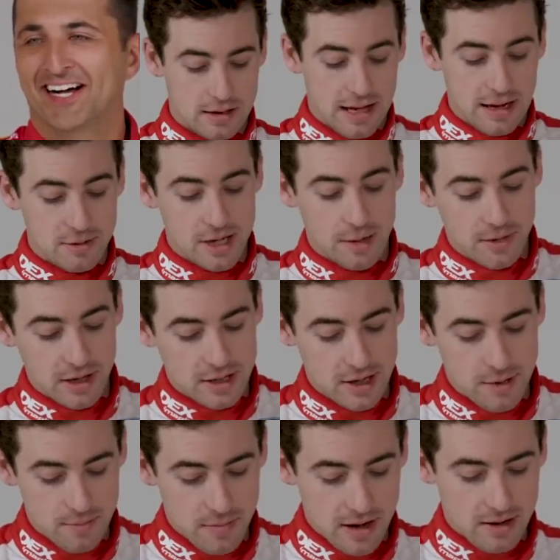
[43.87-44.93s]
Name something
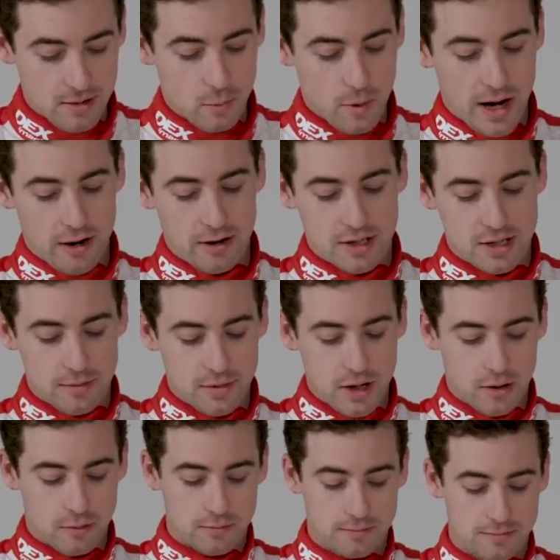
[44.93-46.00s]
some men wear and some
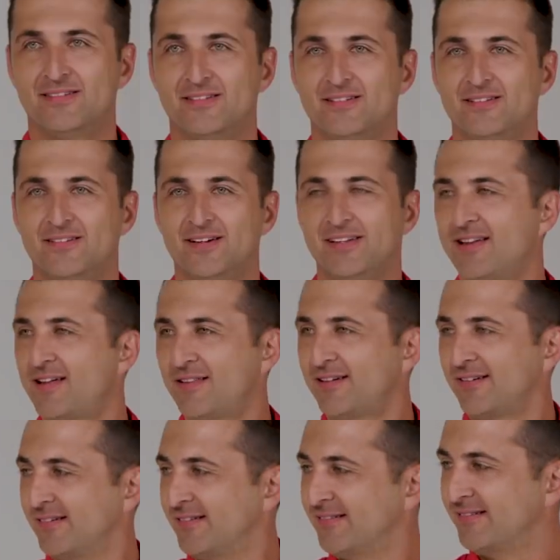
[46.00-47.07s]
don't. Okay, no, Nothing.
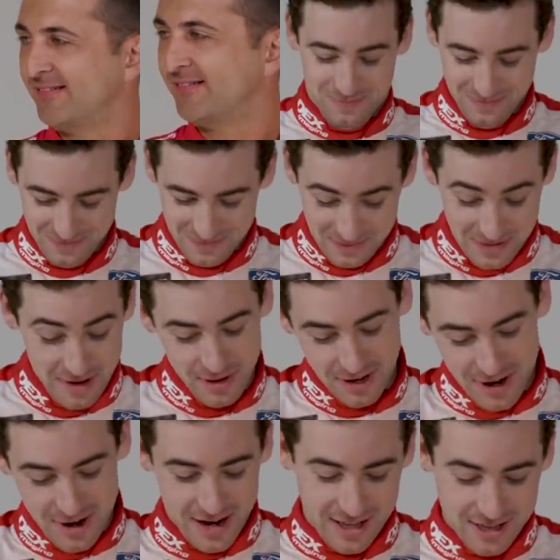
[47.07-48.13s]
Nothing,
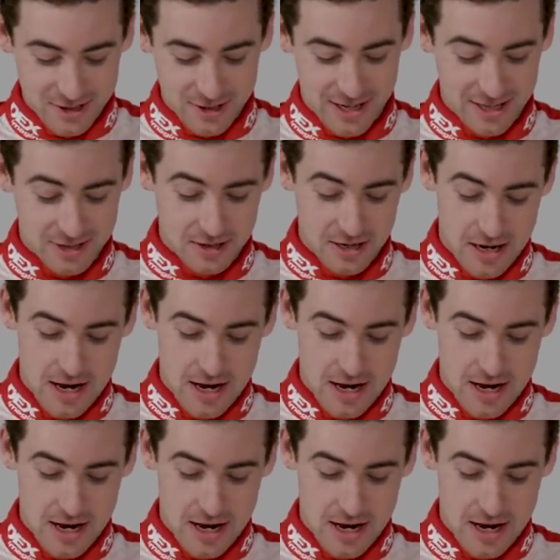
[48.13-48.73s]
all right, that's a good answer.